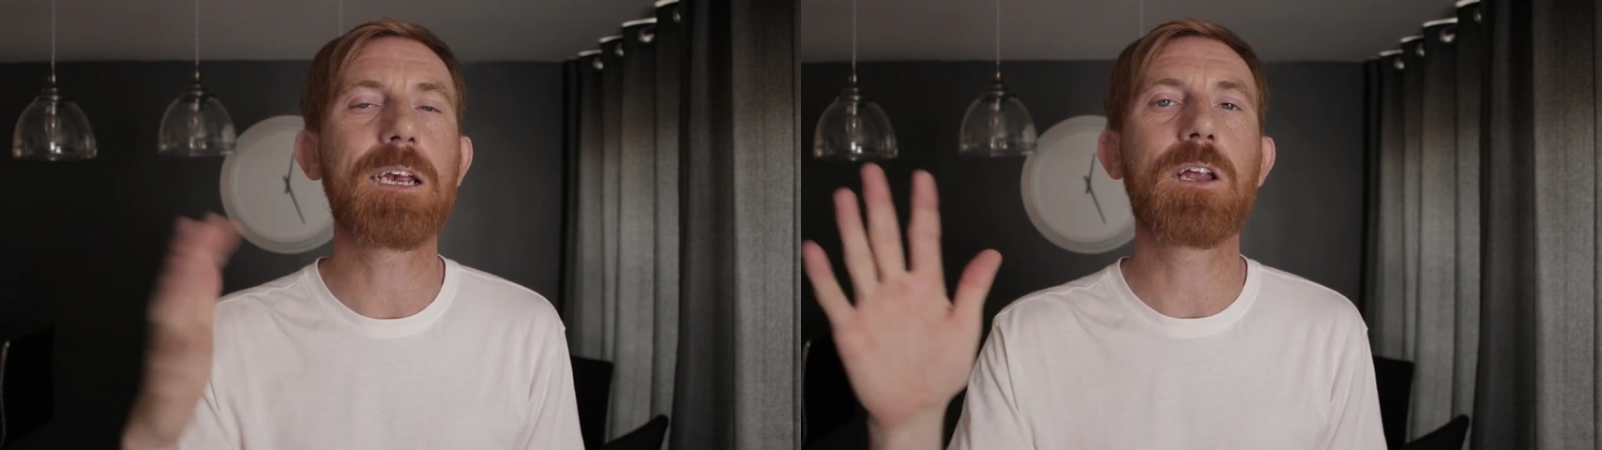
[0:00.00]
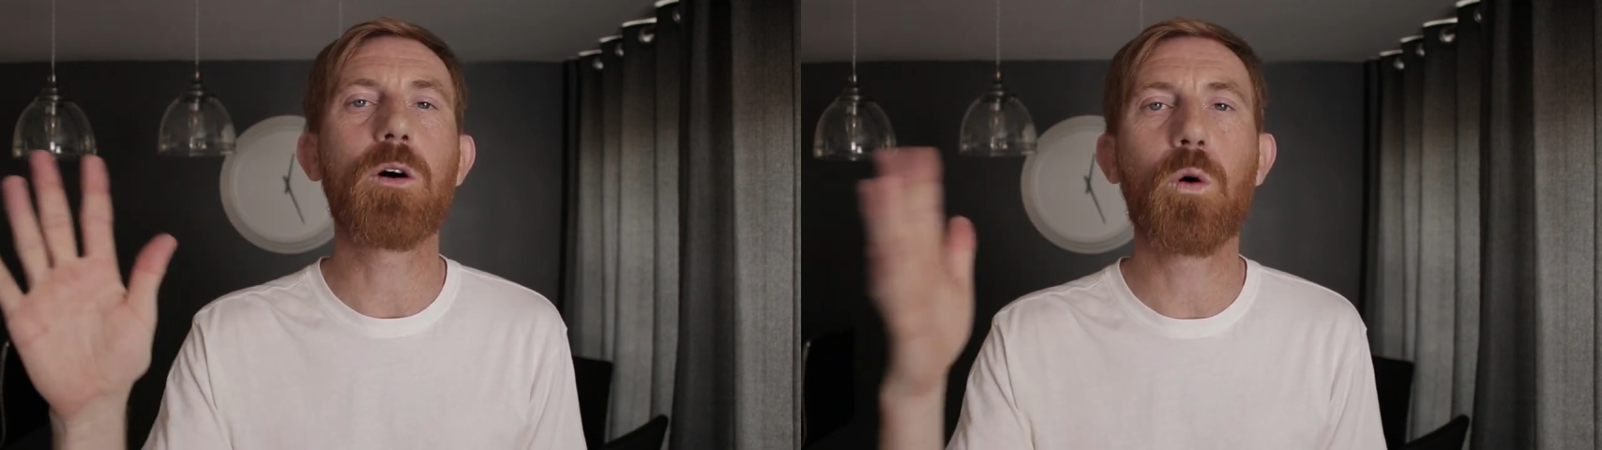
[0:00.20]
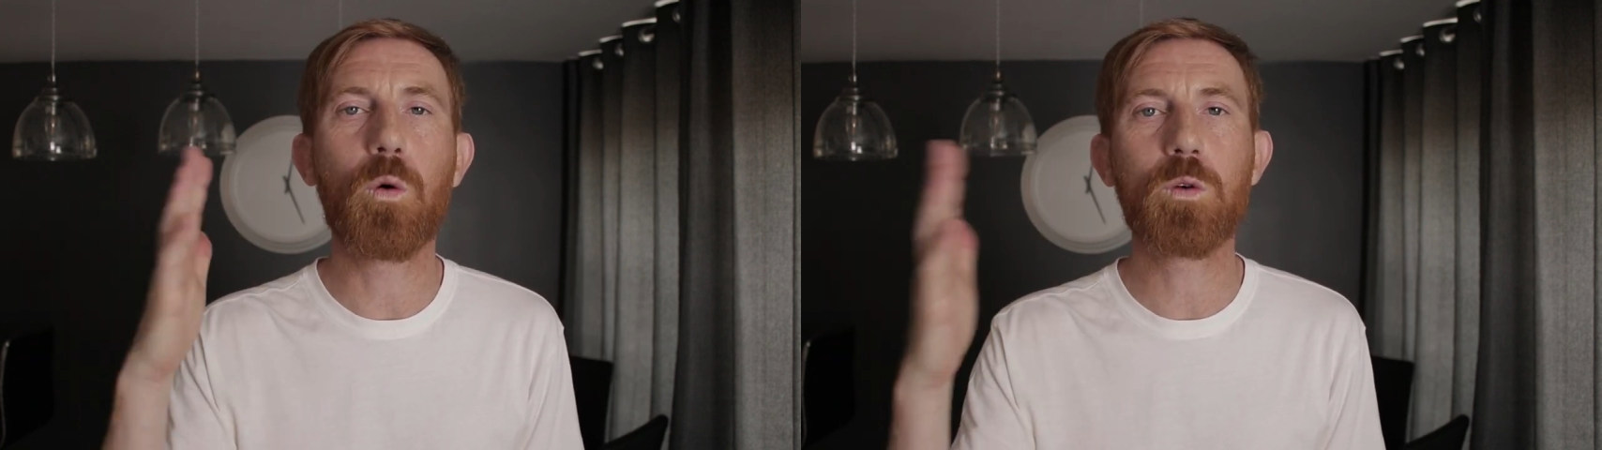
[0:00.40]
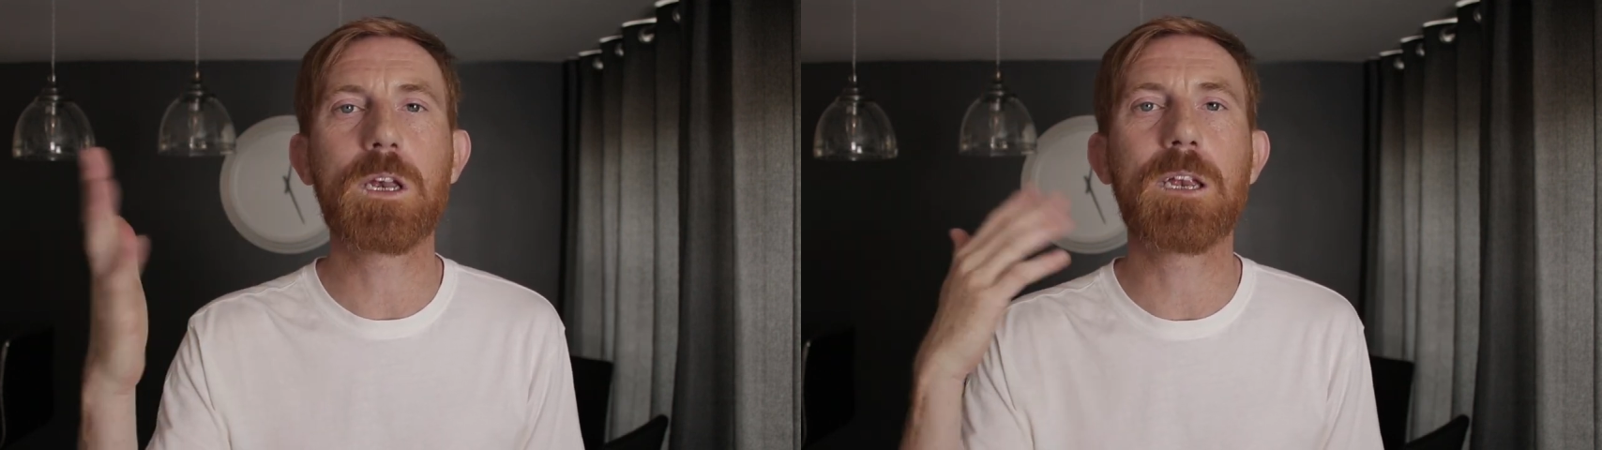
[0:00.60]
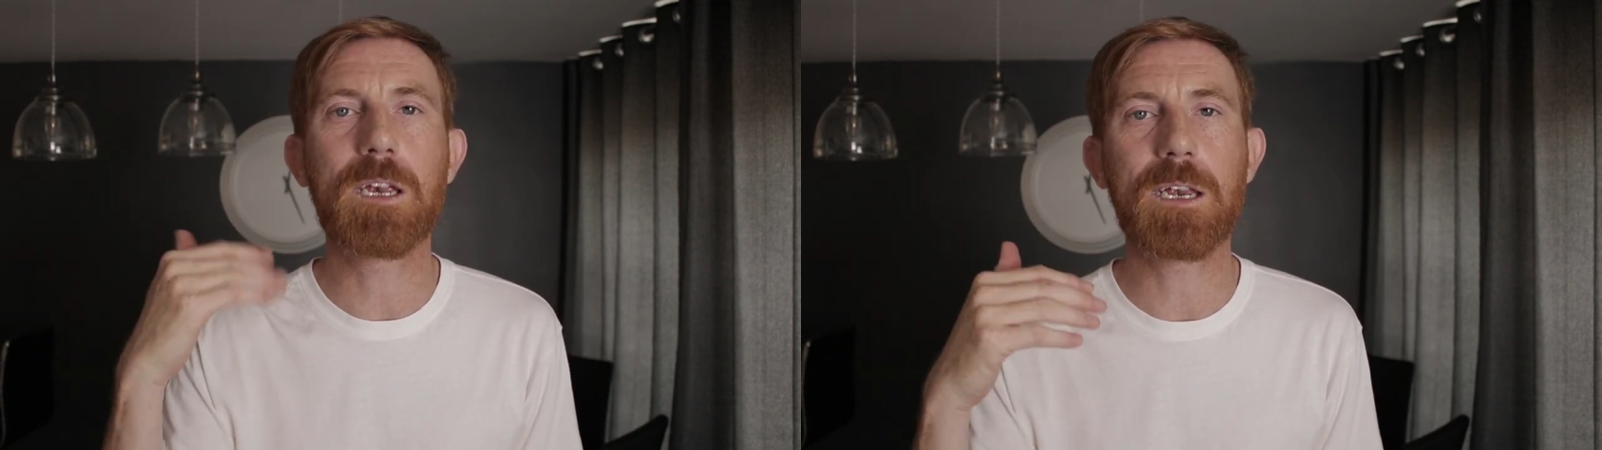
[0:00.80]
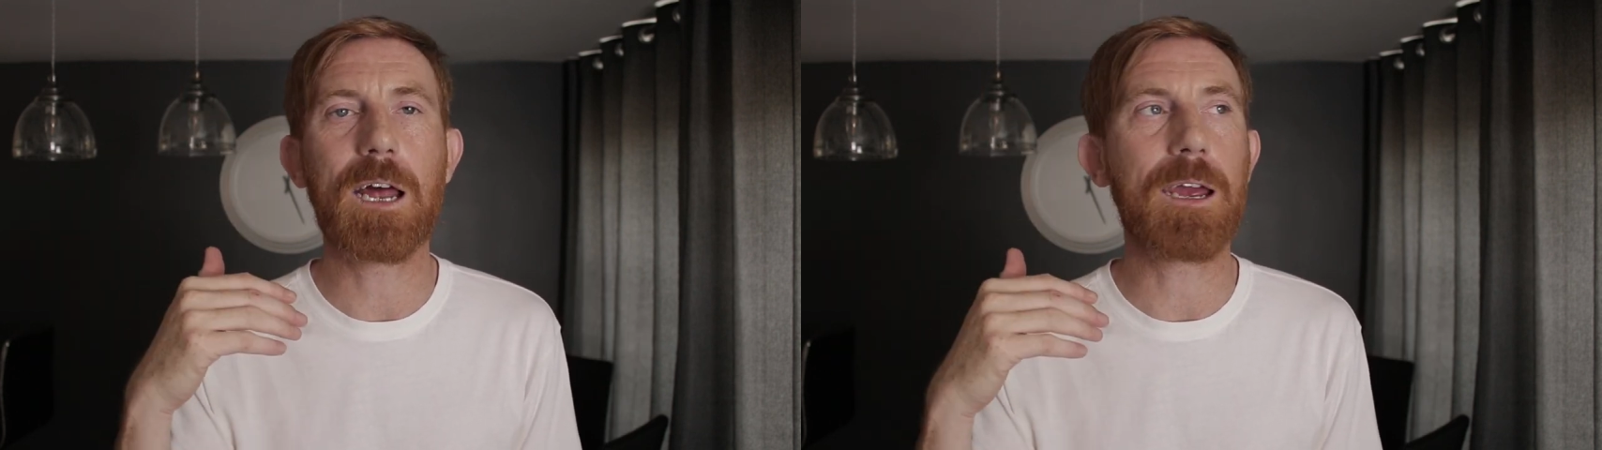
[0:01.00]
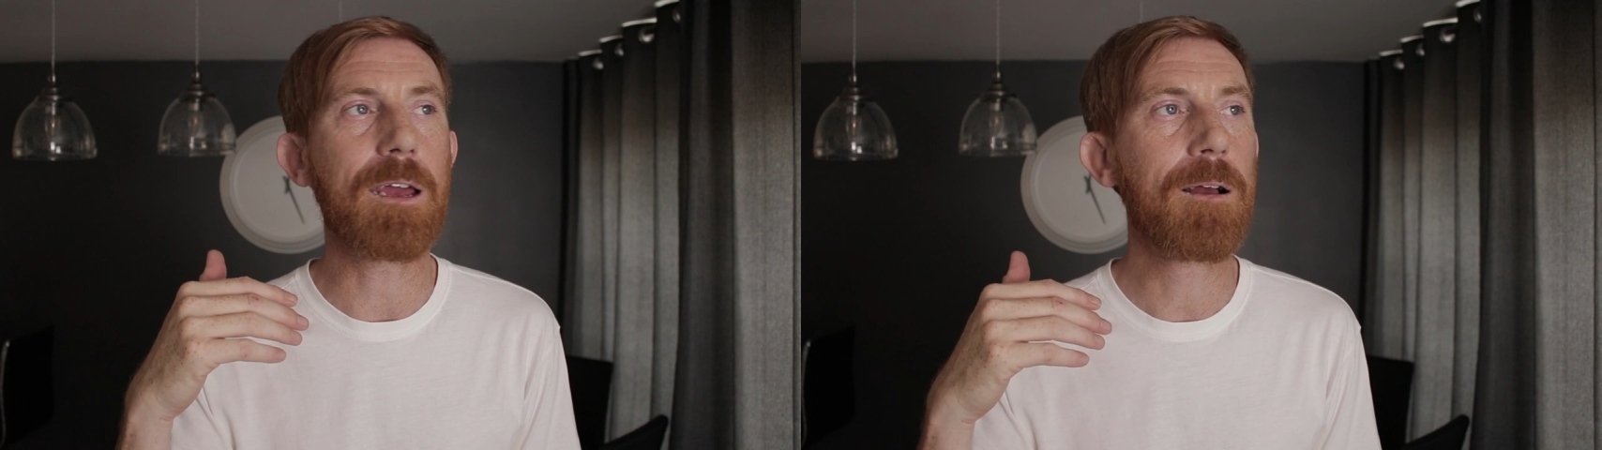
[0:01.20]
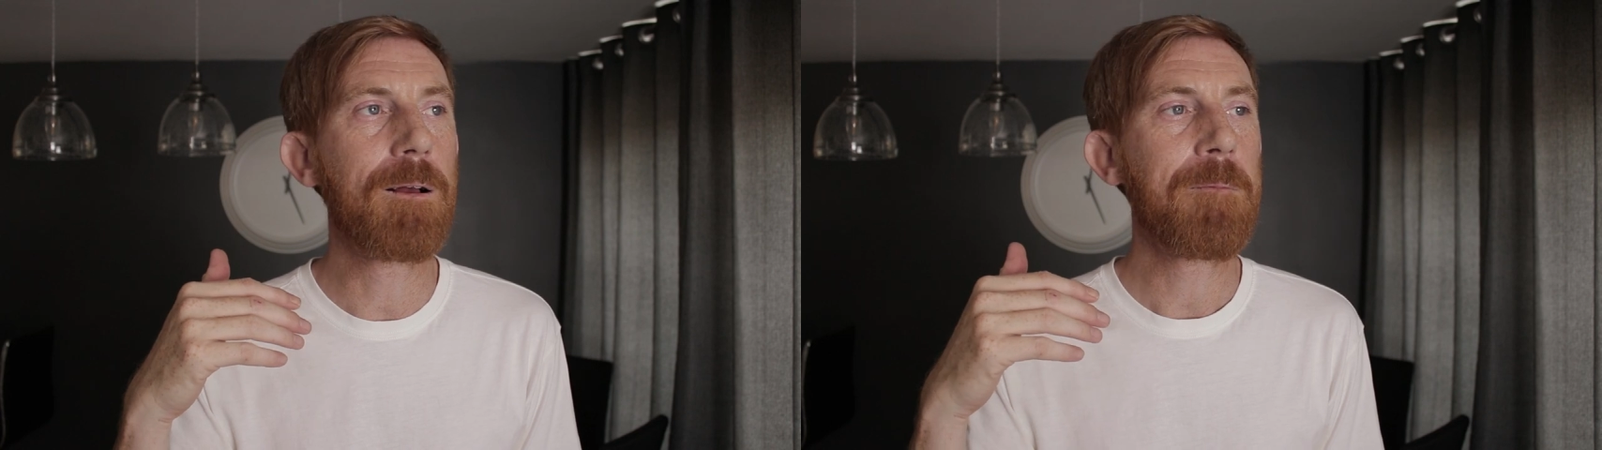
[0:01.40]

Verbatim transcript: It's the altered state.